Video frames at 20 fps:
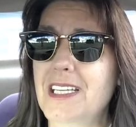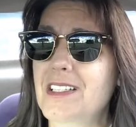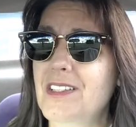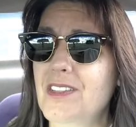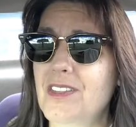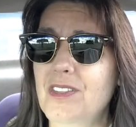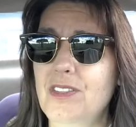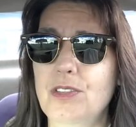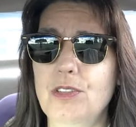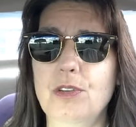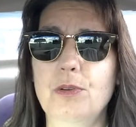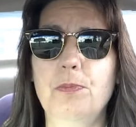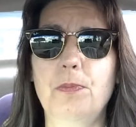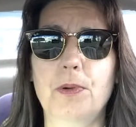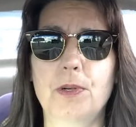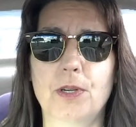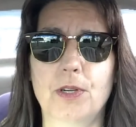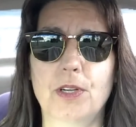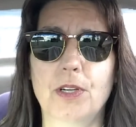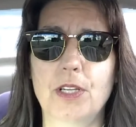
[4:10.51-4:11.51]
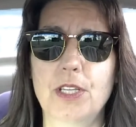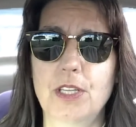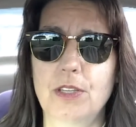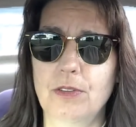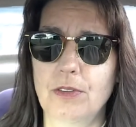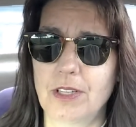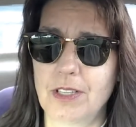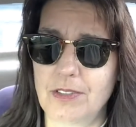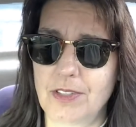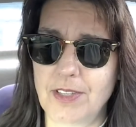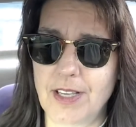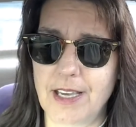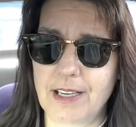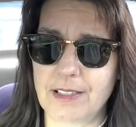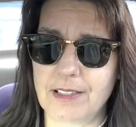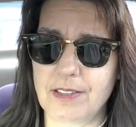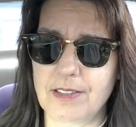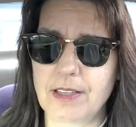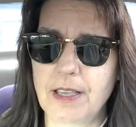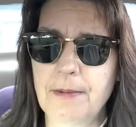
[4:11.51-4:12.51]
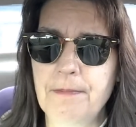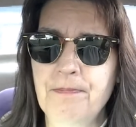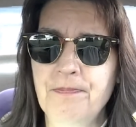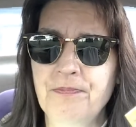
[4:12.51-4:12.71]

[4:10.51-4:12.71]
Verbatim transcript: It's super unisex.